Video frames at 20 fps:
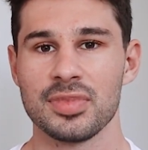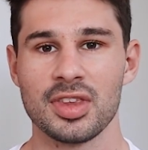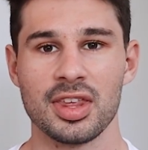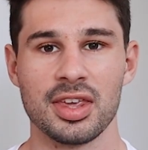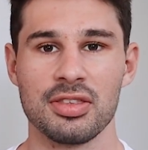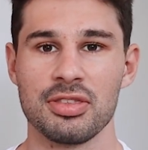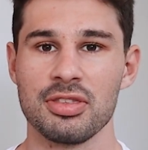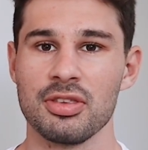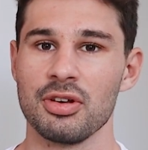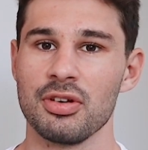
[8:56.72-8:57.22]

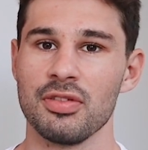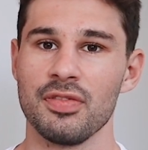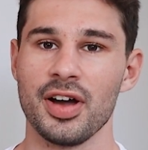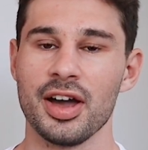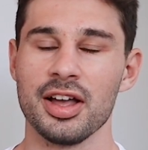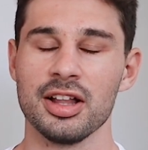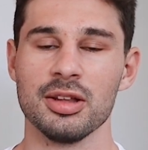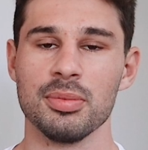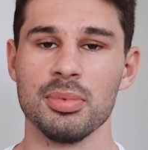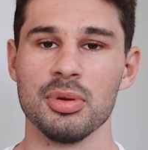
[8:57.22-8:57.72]
It's not
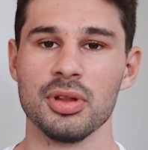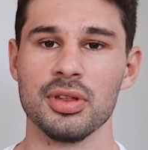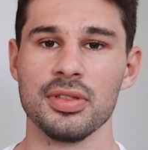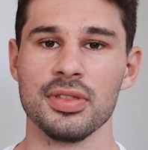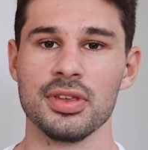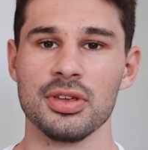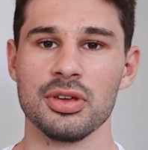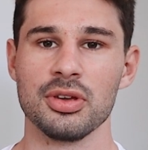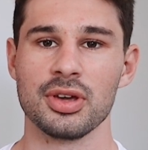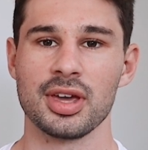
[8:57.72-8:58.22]
available in
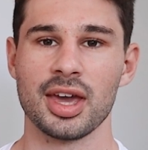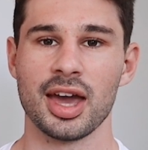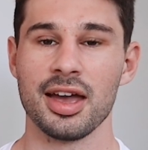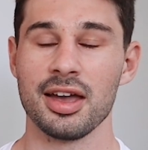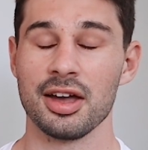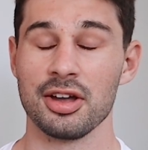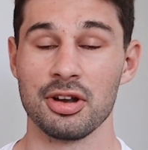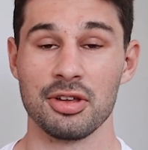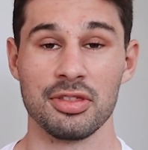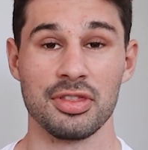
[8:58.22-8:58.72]
the UK.
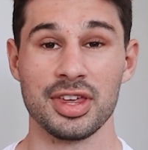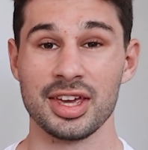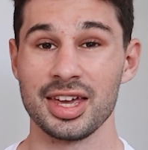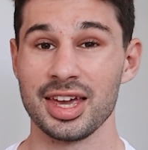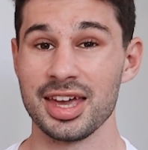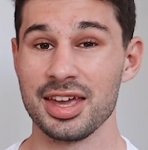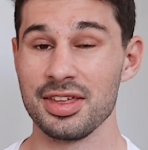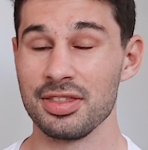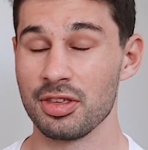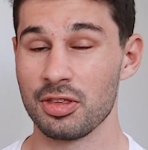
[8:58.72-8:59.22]
I don't think
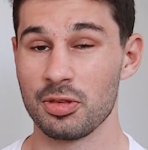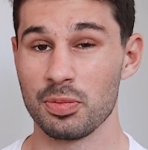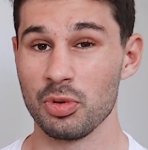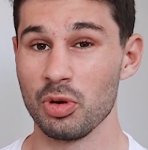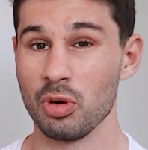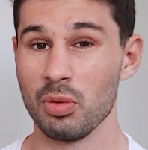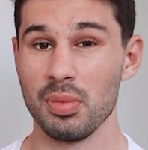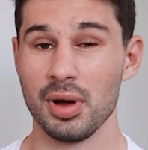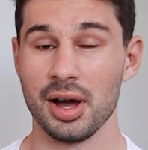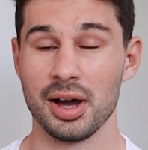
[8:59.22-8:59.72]
either
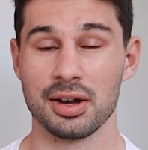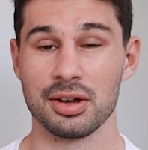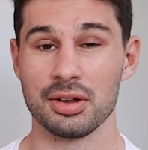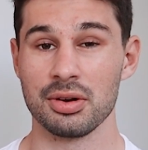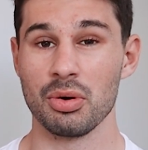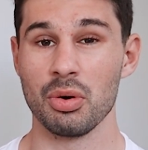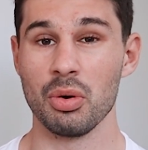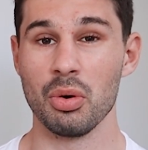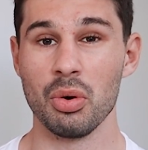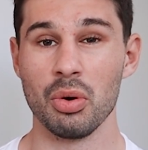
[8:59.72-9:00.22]
Sport Market
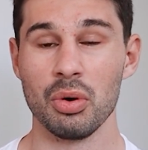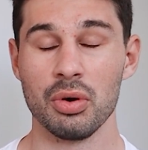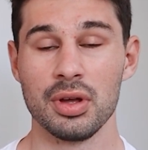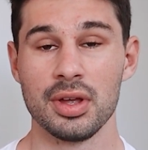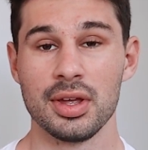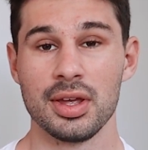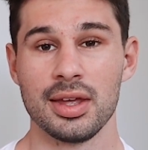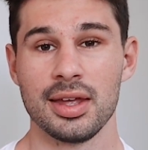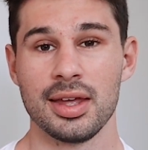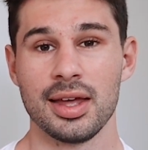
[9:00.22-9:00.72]
or
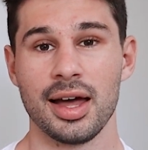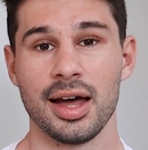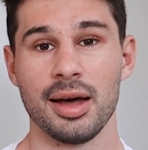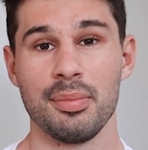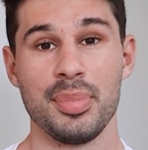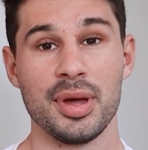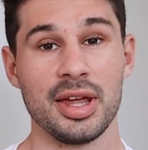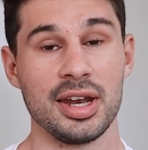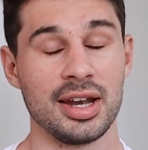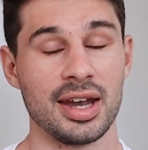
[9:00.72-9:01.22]

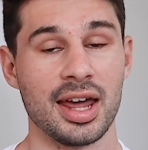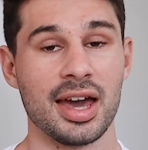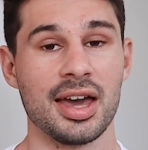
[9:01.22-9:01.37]
Bet in